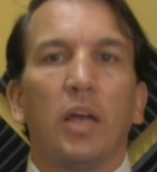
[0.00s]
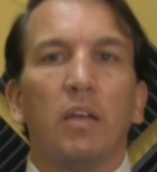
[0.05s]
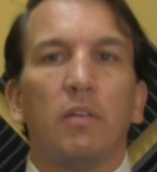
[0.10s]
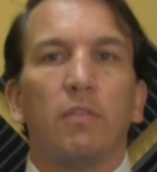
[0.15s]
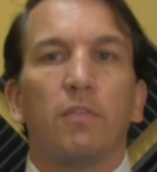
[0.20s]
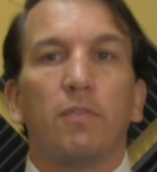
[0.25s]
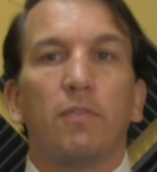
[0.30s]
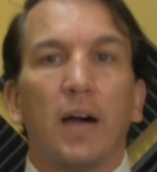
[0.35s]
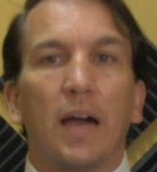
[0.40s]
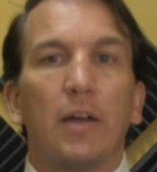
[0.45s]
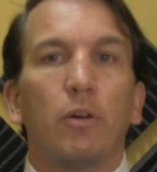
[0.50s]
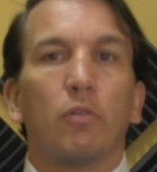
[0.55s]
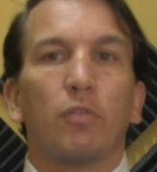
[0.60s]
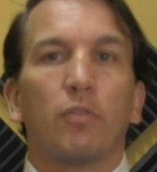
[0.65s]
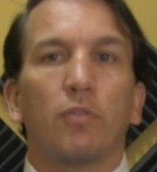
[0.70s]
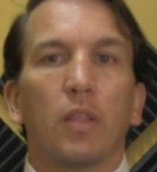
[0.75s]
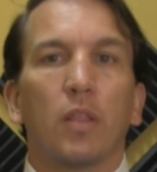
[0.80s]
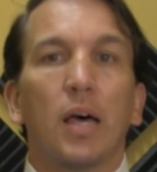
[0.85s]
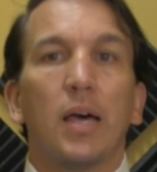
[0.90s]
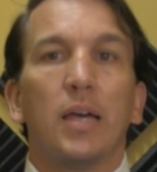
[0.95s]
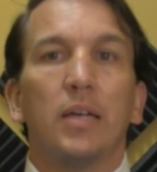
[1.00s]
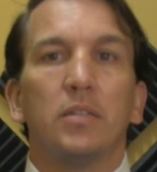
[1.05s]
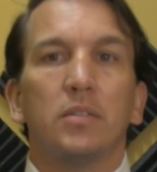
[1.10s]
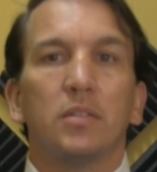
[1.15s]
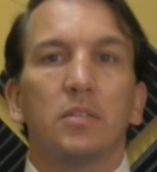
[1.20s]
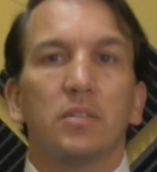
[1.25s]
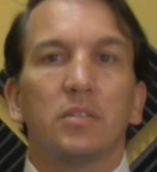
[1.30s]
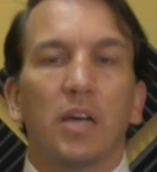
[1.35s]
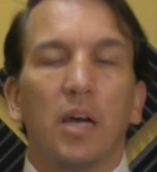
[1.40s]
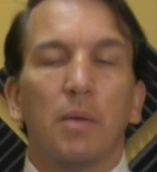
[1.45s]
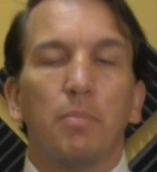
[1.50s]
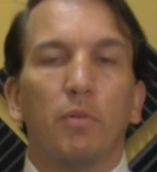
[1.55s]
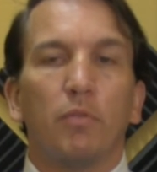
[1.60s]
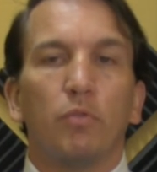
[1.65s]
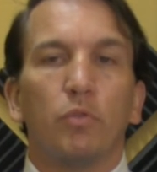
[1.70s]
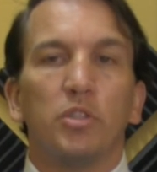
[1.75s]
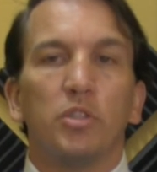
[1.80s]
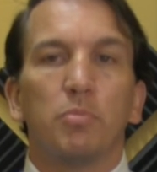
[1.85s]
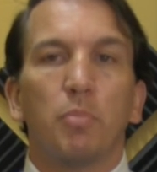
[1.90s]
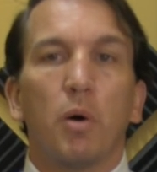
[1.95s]
a fight or flight type
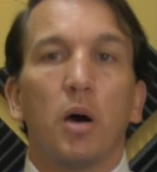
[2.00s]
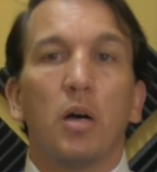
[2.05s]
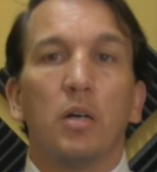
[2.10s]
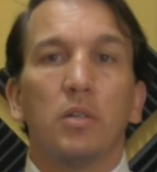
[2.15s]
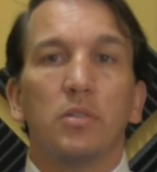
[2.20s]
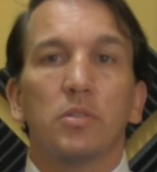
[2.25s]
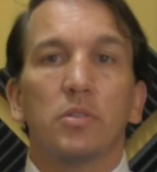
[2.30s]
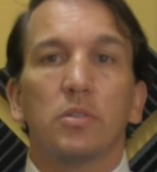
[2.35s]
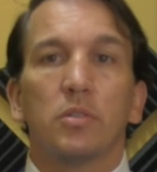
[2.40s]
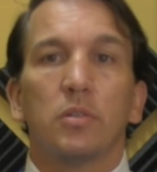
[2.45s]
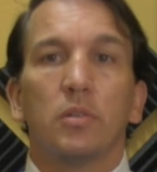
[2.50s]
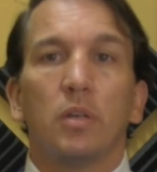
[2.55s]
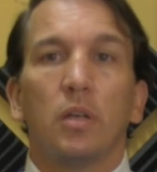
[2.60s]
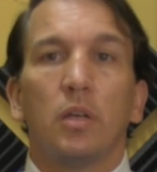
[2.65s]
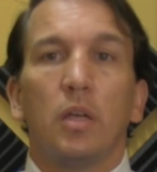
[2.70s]
of response.